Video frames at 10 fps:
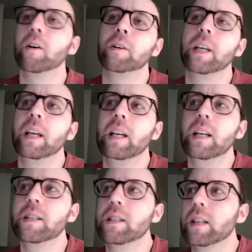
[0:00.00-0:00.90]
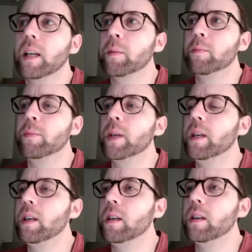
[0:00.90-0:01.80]
can I just like
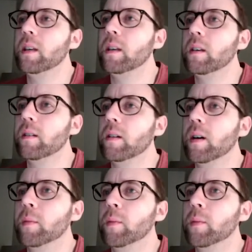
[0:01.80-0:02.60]
be a